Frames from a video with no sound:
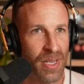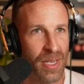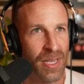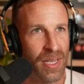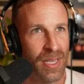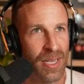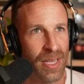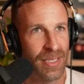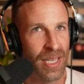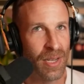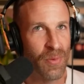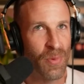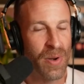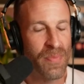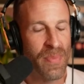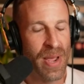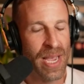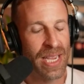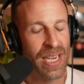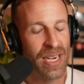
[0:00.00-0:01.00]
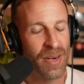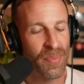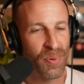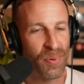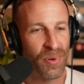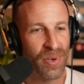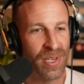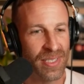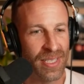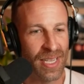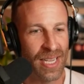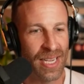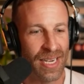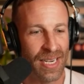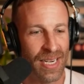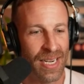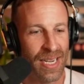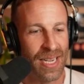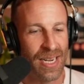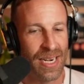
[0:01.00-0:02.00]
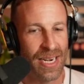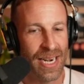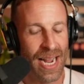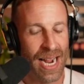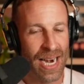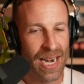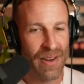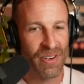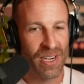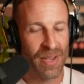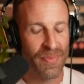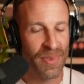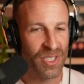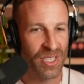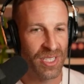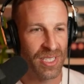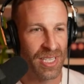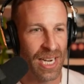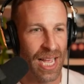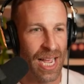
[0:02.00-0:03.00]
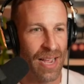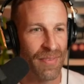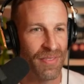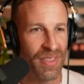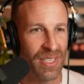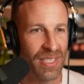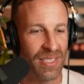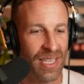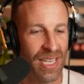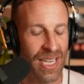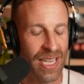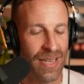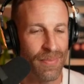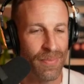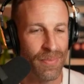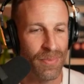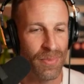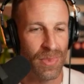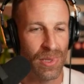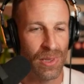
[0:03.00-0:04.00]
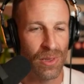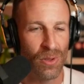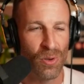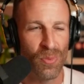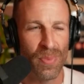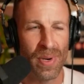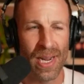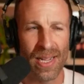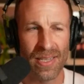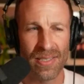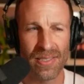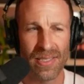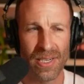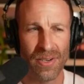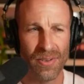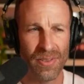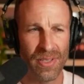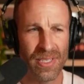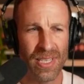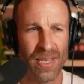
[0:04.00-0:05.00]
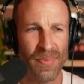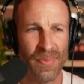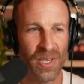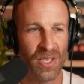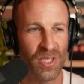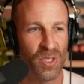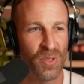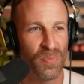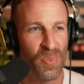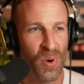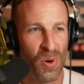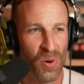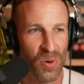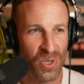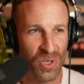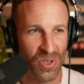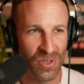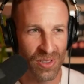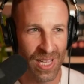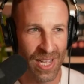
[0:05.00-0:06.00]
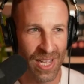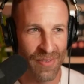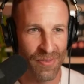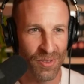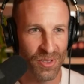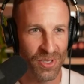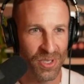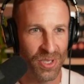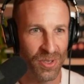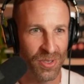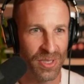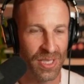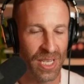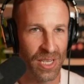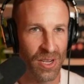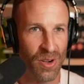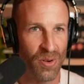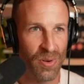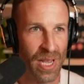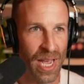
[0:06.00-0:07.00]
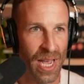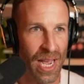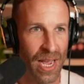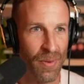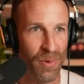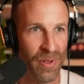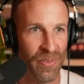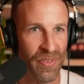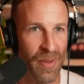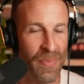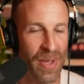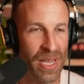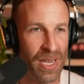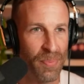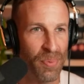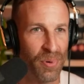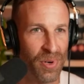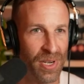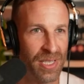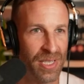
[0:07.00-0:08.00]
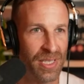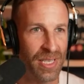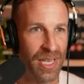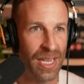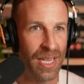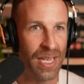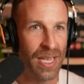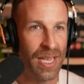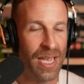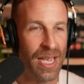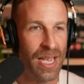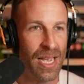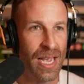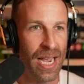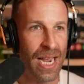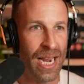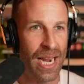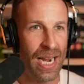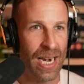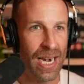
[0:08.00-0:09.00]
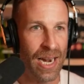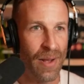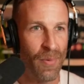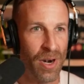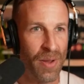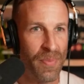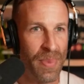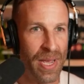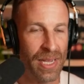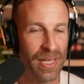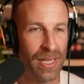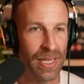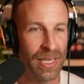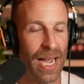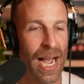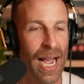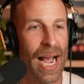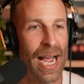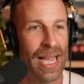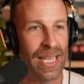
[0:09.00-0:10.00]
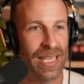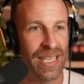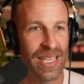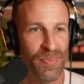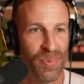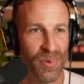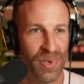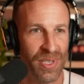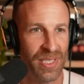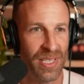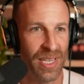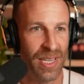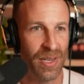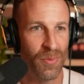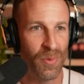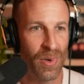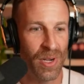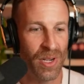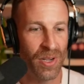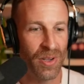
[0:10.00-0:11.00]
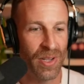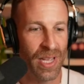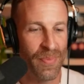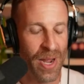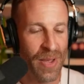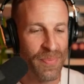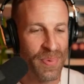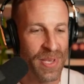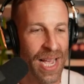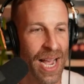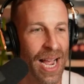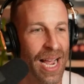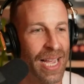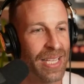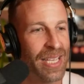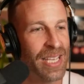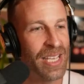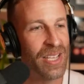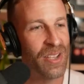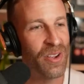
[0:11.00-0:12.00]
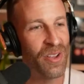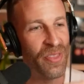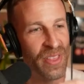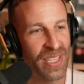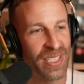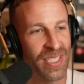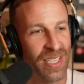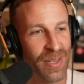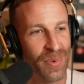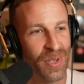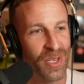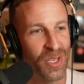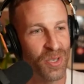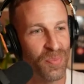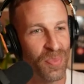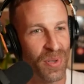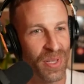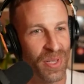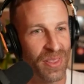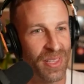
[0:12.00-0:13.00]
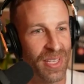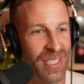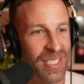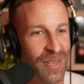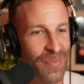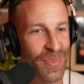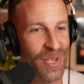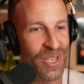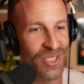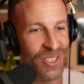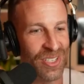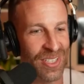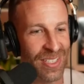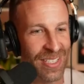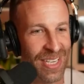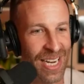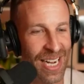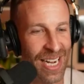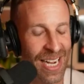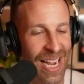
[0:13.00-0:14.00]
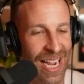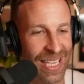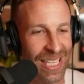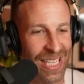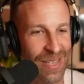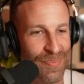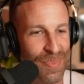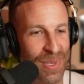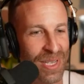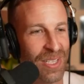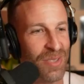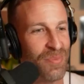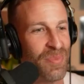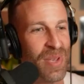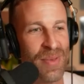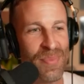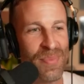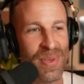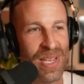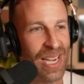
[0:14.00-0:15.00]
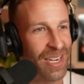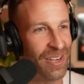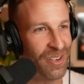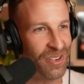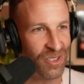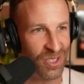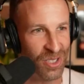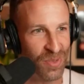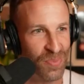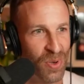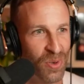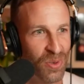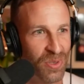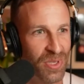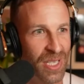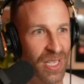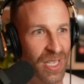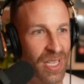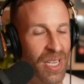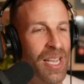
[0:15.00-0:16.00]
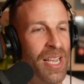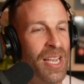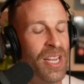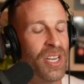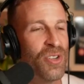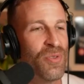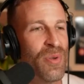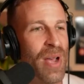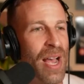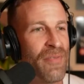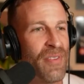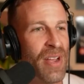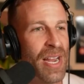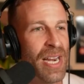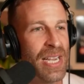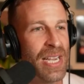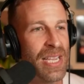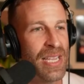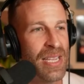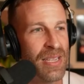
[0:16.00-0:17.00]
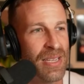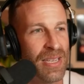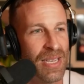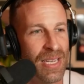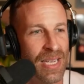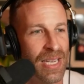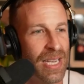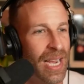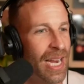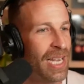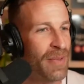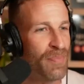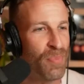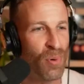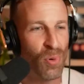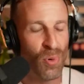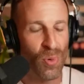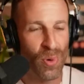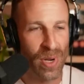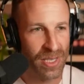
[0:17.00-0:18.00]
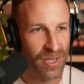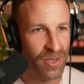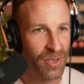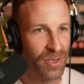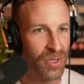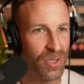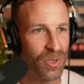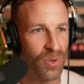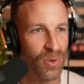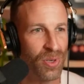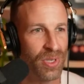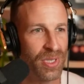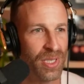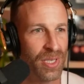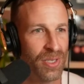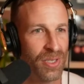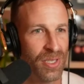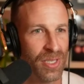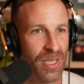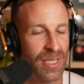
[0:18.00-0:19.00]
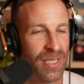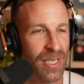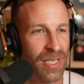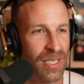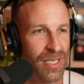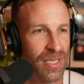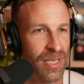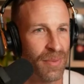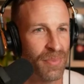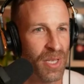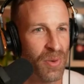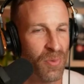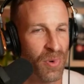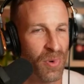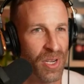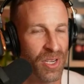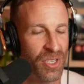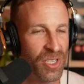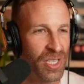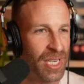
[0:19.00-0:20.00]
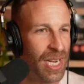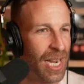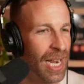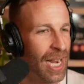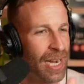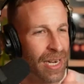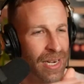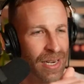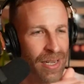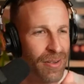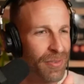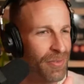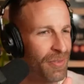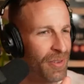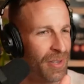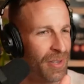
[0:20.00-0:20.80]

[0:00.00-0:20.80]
it's like when making a preset, not every image is going to have the same luminosity or the same exposure level. So it's like, okay, well, if I make a preset and I want to make like a high key preset, well, it might be high key on this image, but this image it's not high key because maybe I underexposed it. Do you have any pointers, or is it something where you just kind of